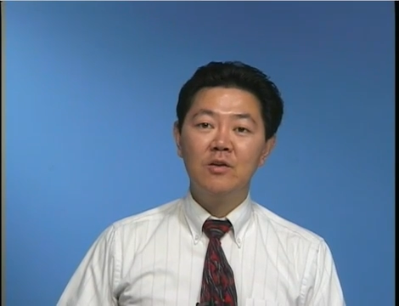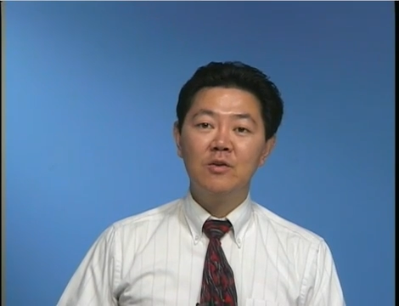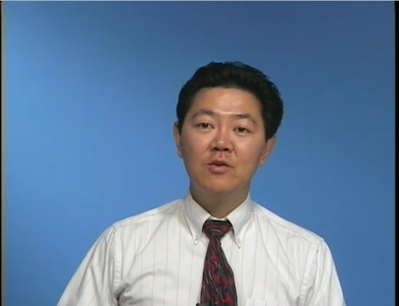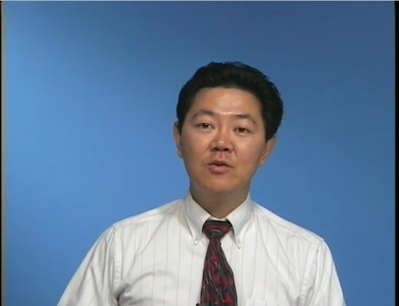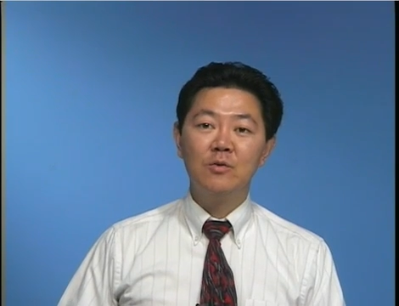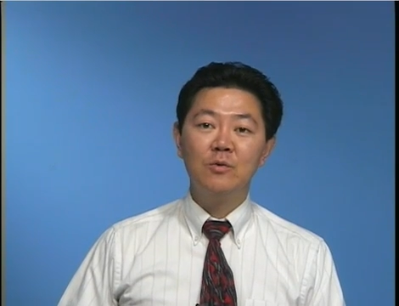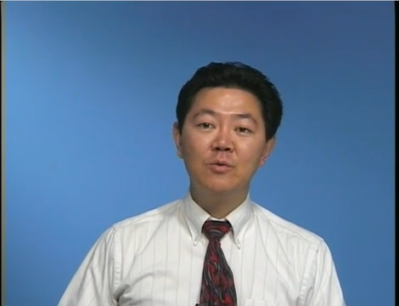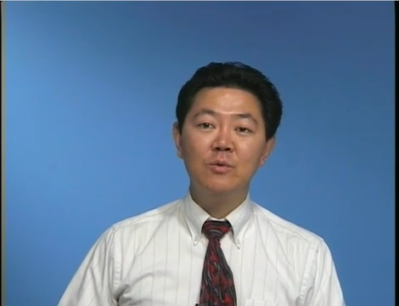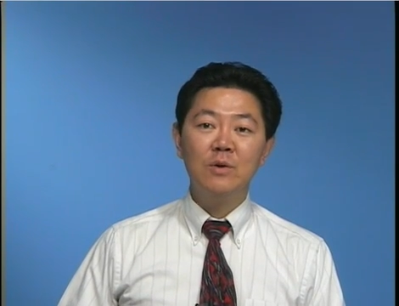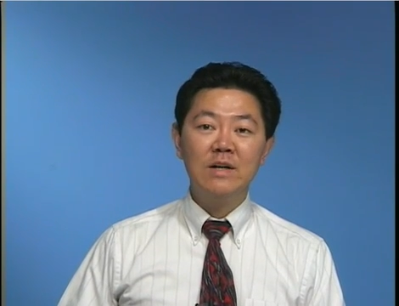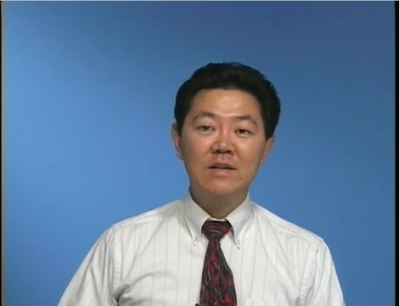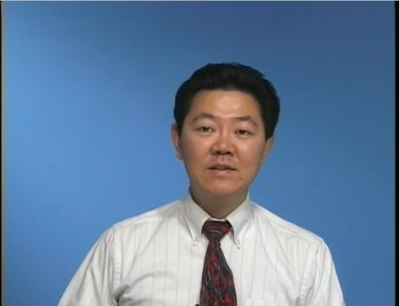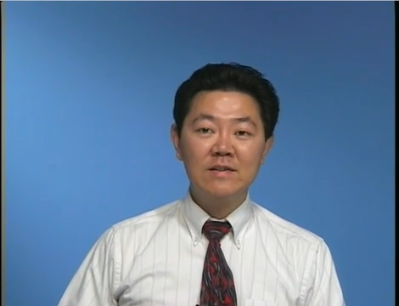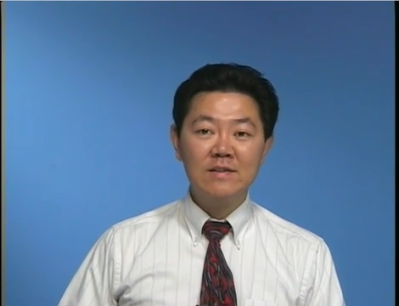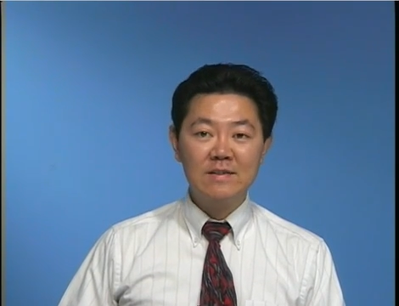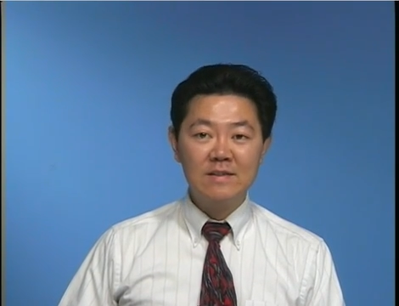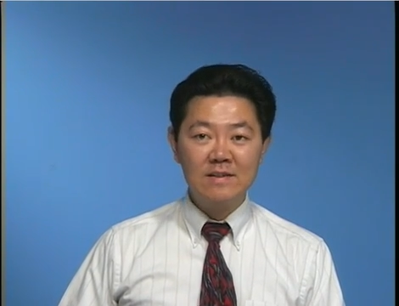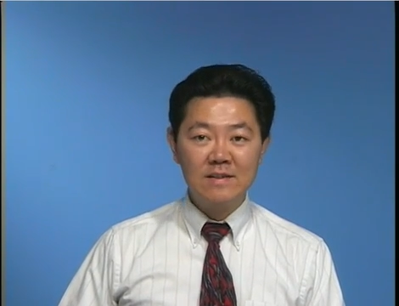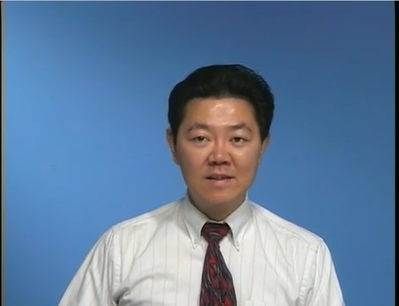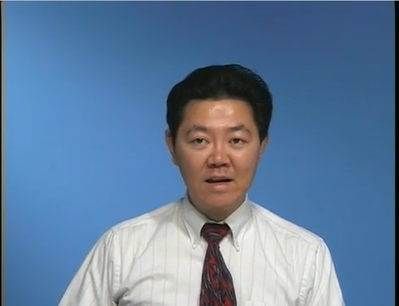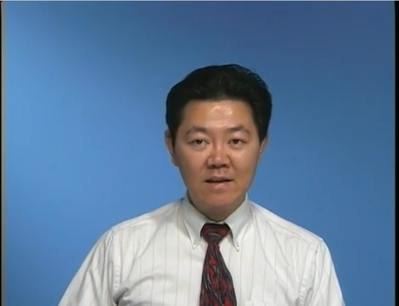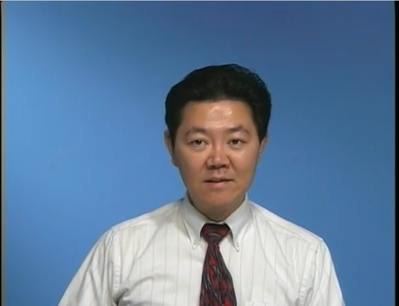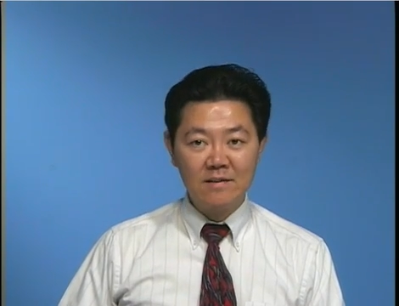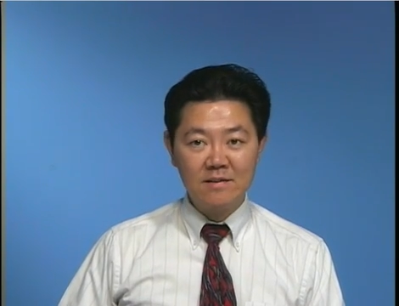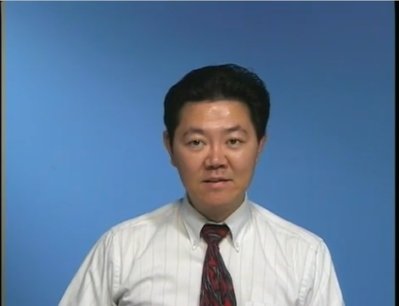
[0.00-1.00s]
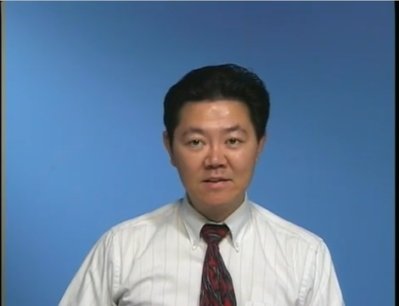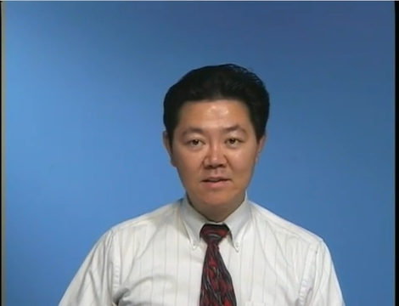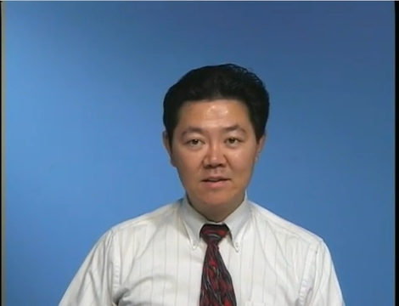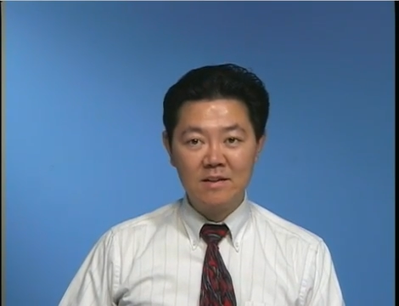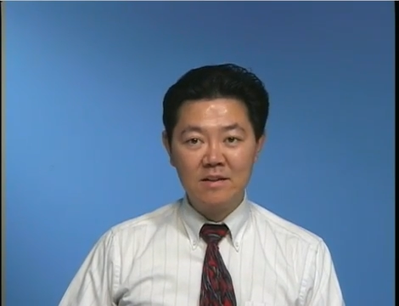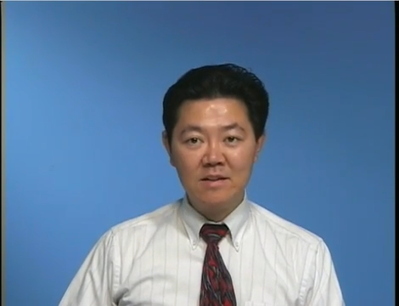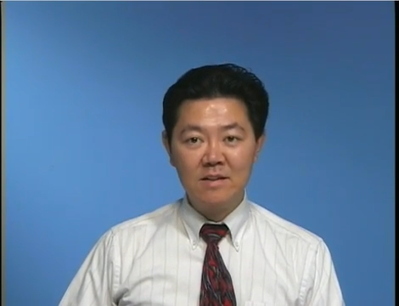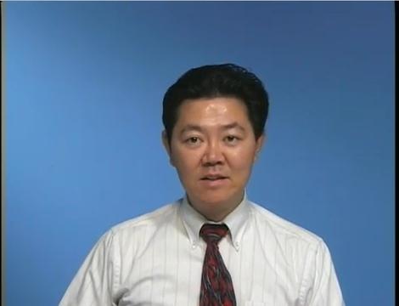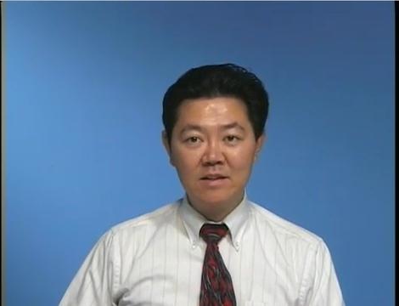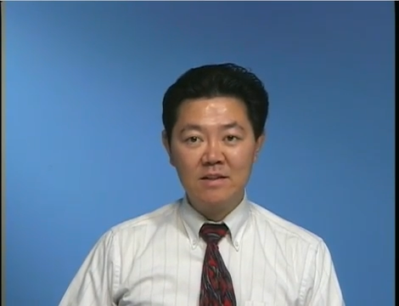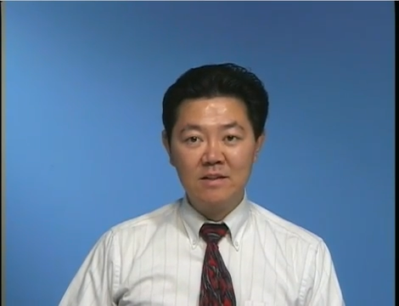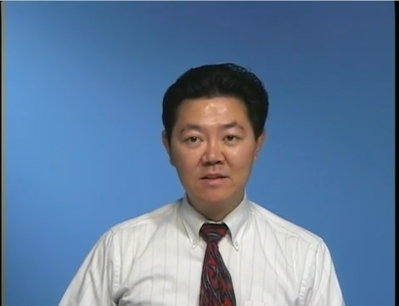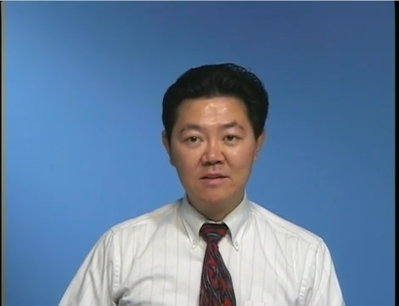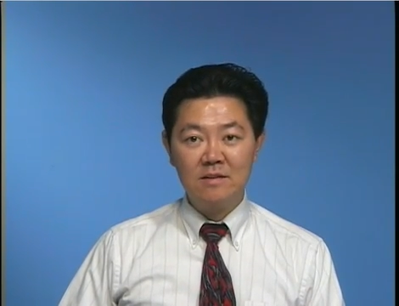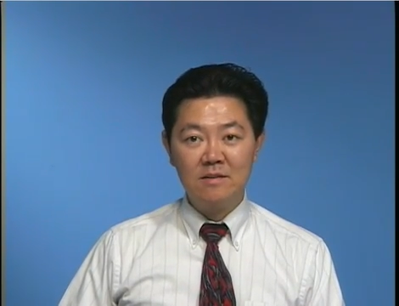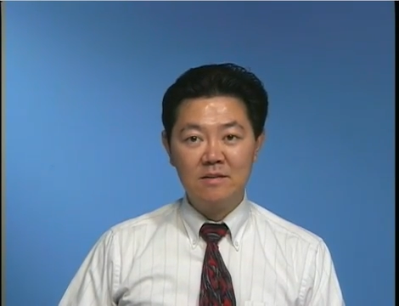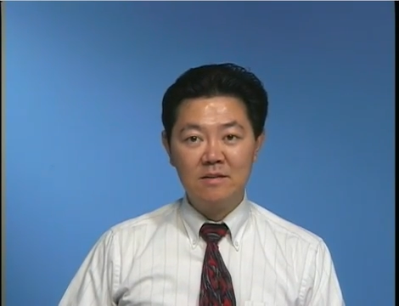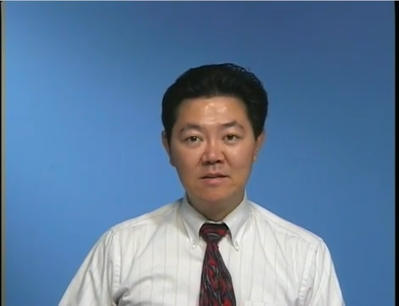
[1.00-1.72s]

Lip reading: to assess the